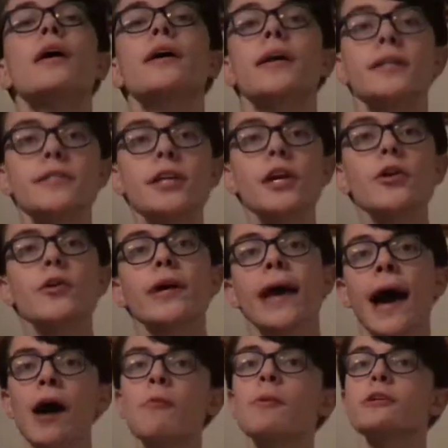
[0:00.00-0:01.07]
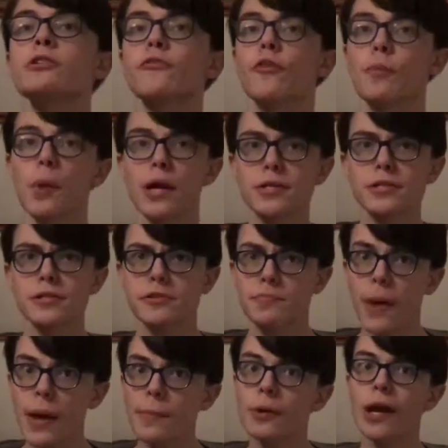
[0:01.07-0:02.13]
Considering how much of a presence
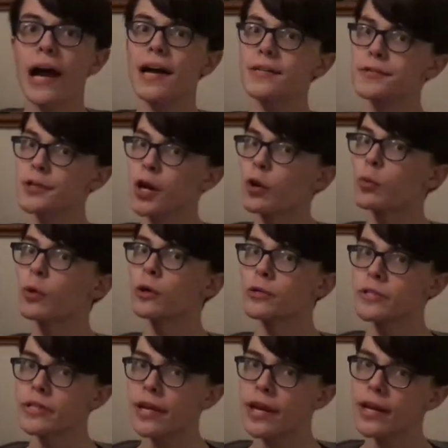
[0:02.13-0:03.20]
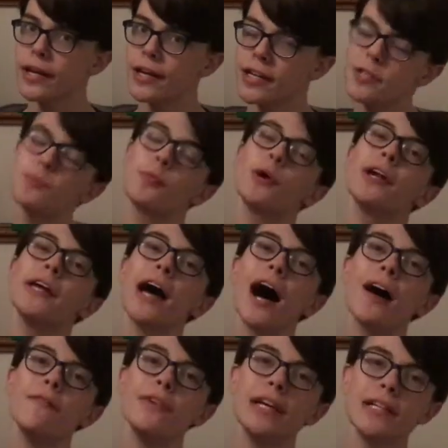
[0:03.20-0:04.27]
paper has in our world today, it's pretty
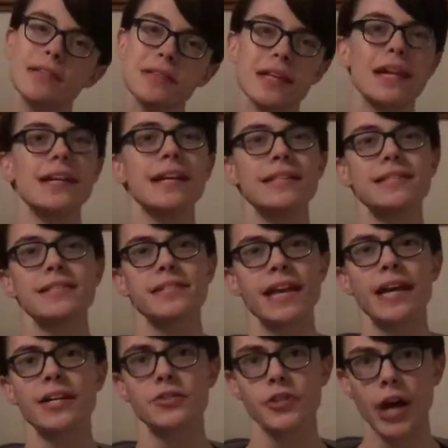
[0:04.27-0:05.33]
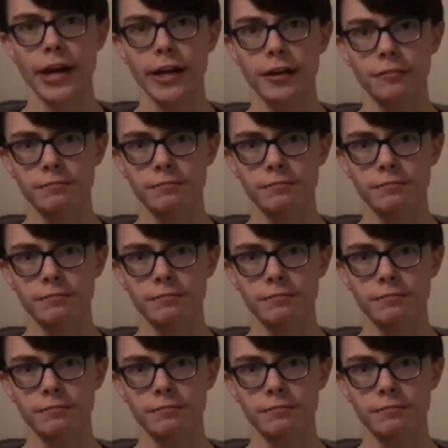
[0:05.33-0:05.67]
obvious that it didn't stay in China.